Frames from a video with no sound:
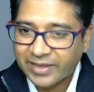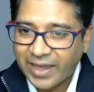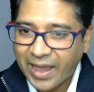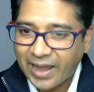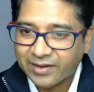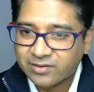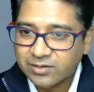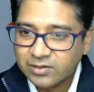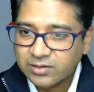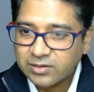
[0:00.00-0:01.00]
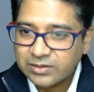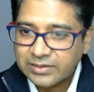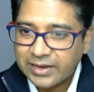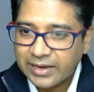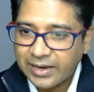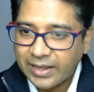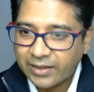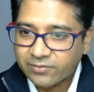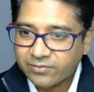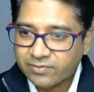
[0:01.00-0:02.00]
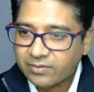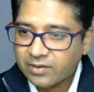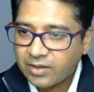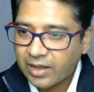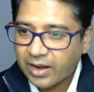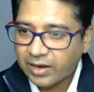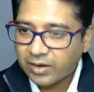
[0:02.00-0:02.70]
cat, less, and